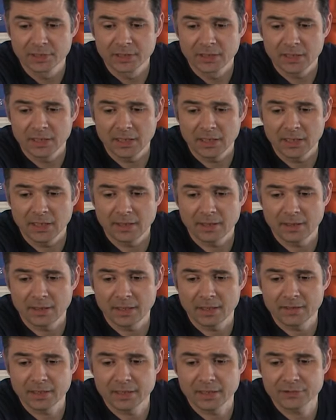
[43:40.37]
And
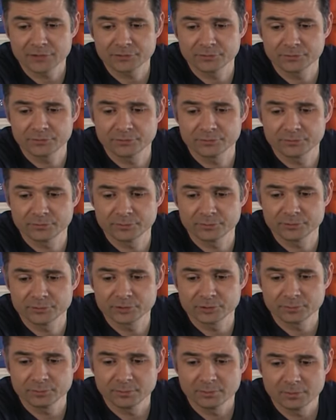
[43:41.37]
that's
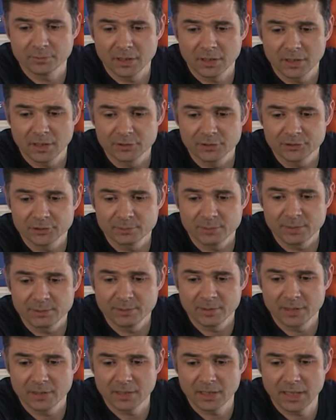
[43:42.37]
from
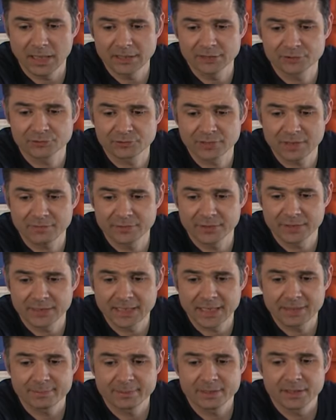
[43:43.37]
Shamima at Stratford
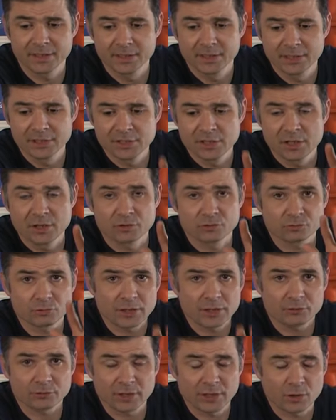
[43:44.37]
Academy. Great,
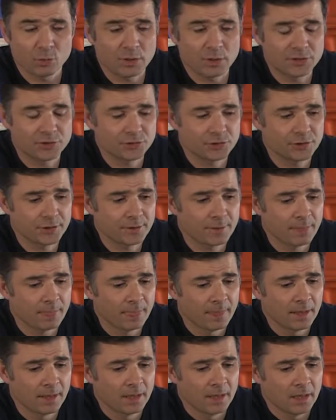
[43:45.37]
great question.
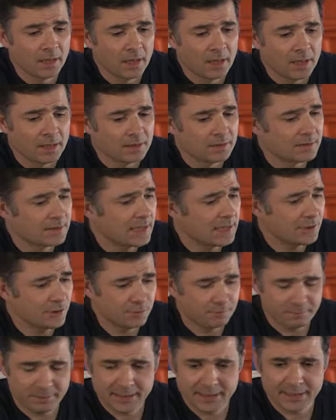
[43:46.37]
Take your
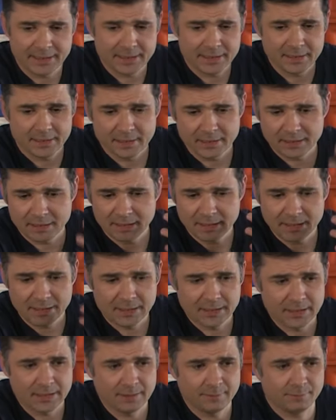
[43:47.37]
pick.
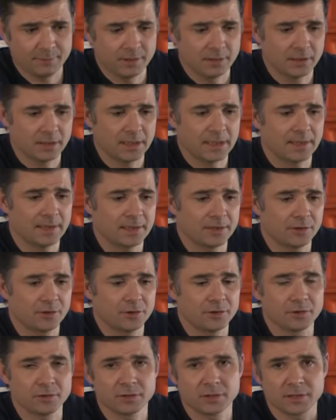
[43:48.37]
I think you've got to
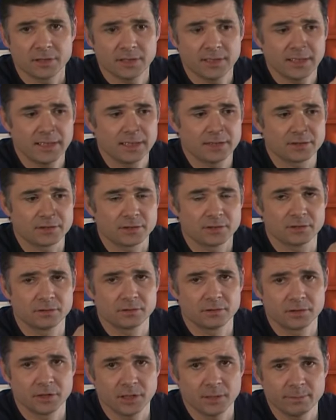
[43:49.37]
look at
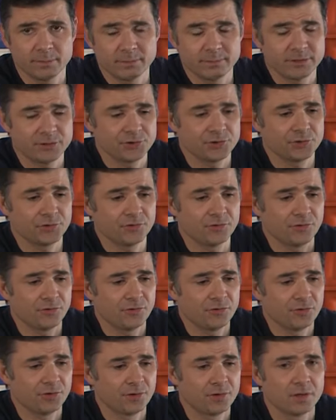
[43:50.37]
carbon emissions,
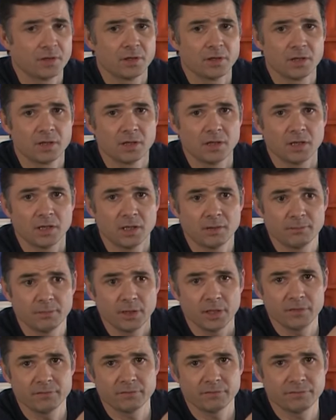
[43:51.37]

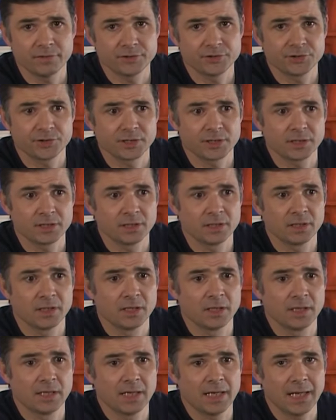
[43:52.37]
overfishing,
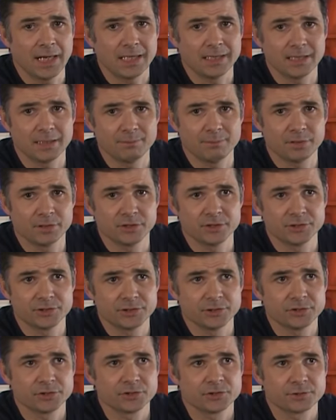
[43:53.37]
and then
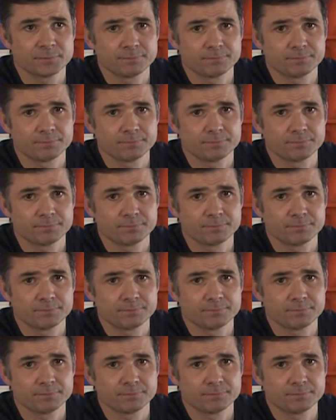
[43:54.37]
pollutants.